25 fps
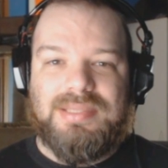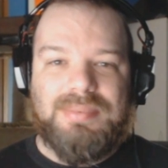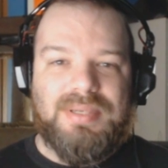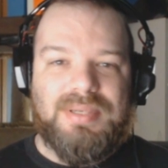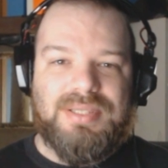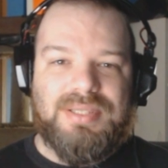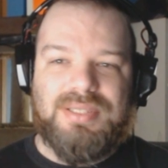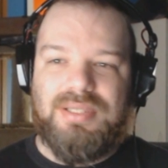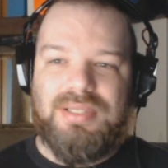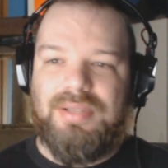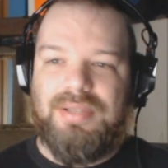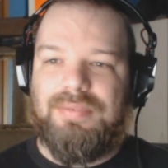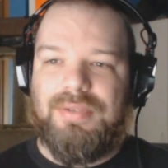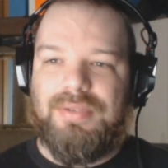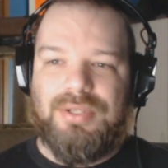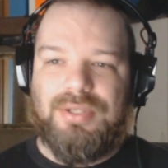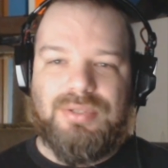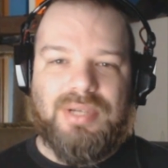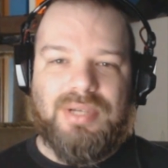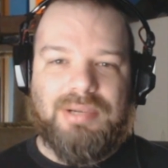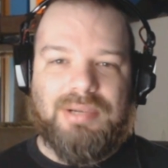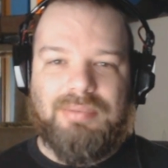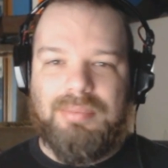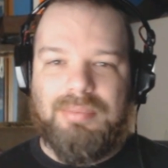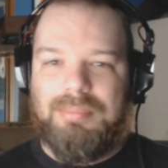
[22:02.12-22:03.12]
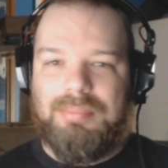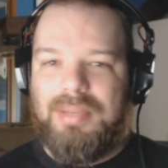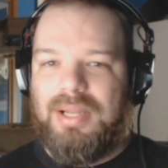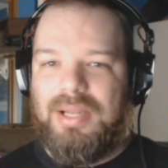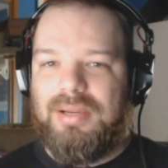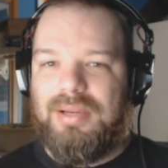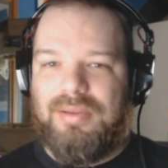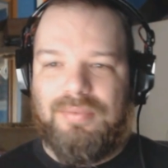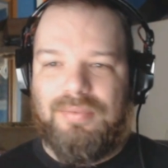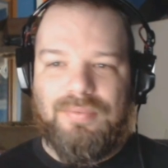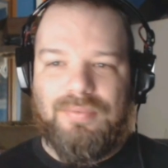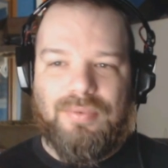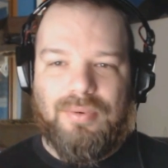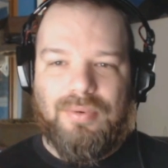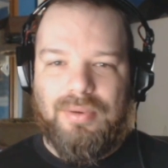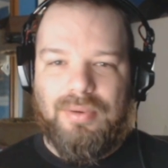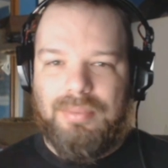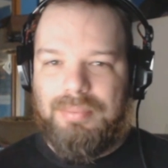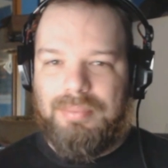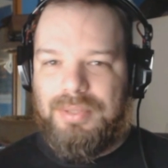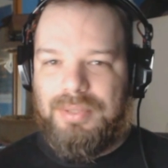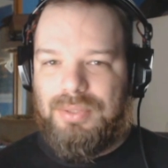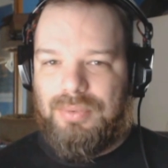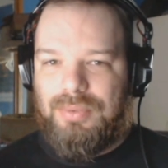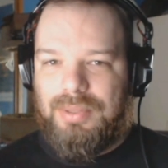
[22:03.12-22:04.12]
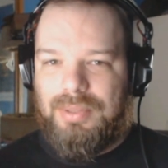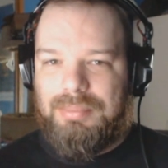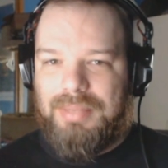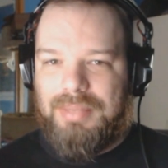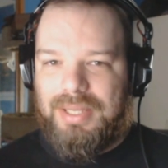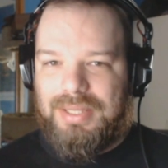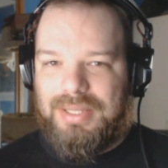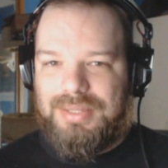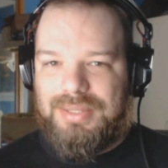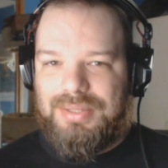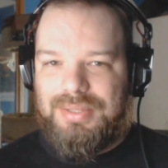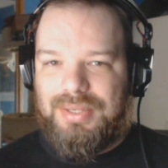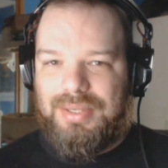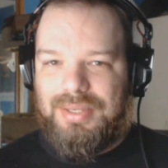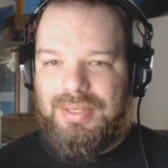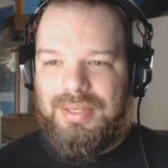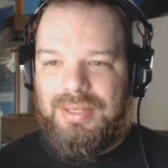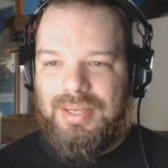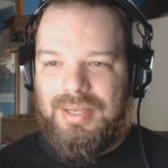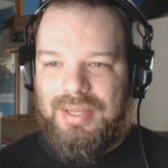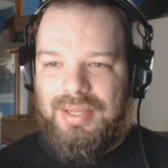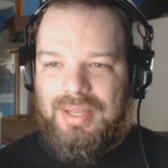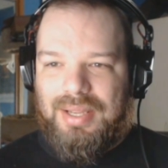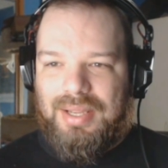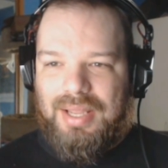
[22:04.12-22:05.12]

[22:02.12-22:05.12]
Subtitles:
especially if you're traveling back and forth between Megaton